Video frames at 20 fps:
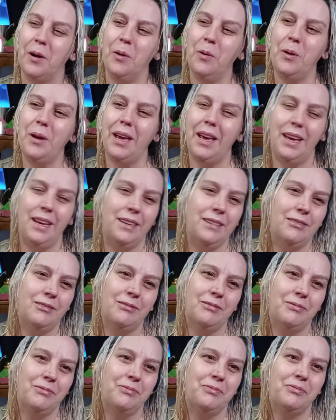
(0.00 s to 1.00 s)
Okay,
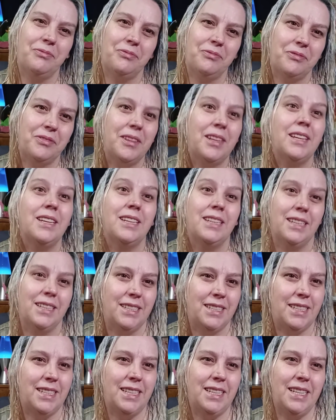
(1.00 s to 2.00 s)

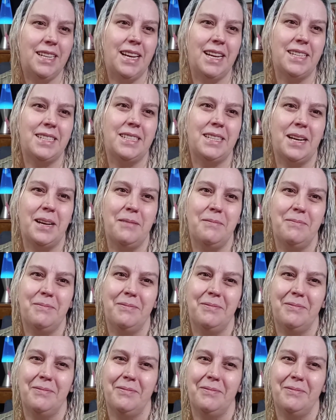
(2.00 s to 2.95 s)
see you next time.